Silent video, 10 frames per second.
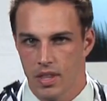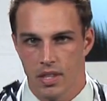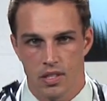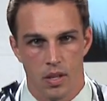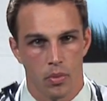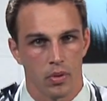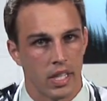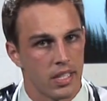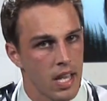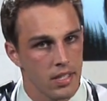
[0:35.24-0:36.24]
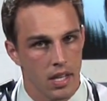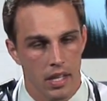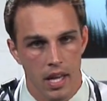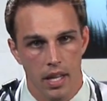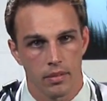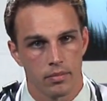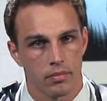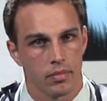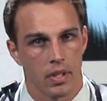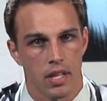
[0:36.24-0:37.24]
Simple, get tested again.
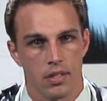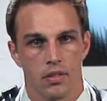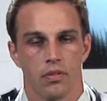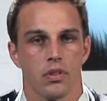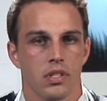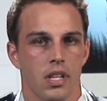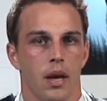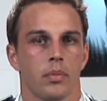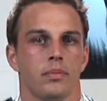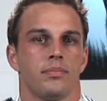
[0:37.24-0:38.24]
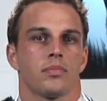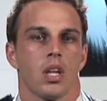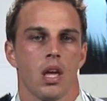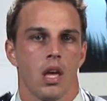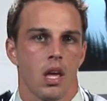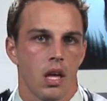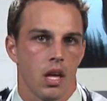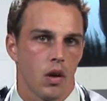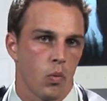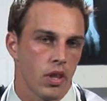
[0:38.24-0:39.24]
That's the first step.
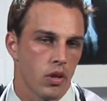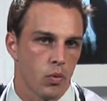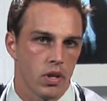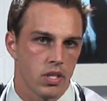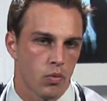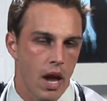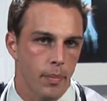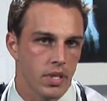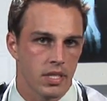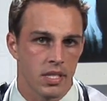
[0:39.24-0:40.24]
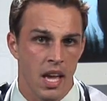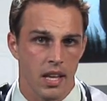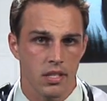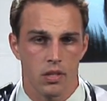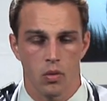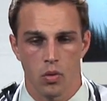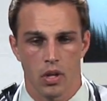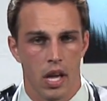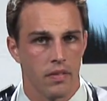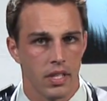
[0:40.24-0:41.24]
Whether it was a rapid test or
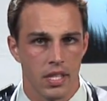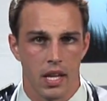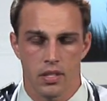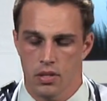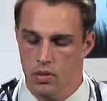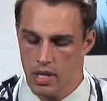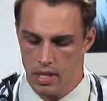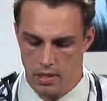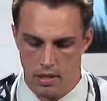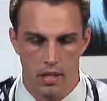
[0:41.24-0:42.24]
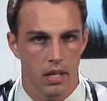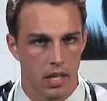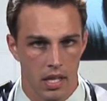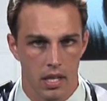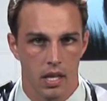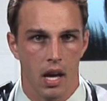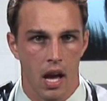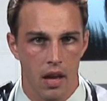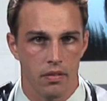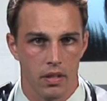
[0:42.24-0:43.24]
an IV test, you get the
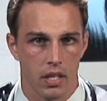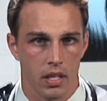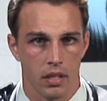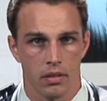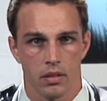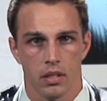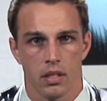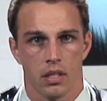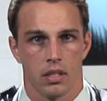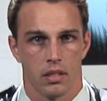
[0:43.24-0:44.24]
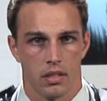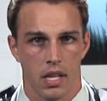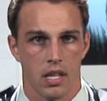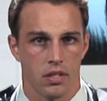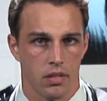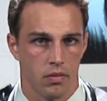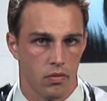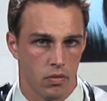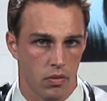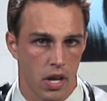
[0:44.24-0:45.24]
IV test
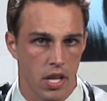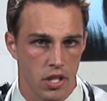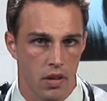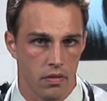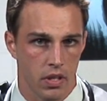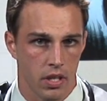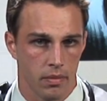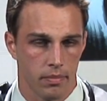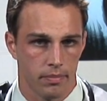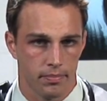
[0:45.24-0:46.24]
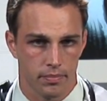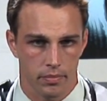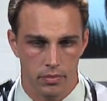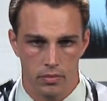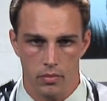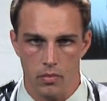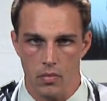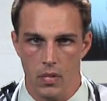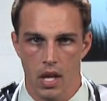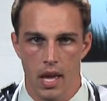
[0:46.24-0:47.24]
for HIV
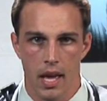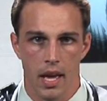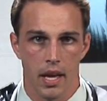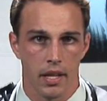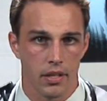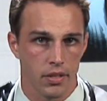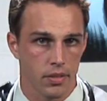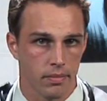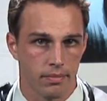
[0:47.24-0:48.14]
and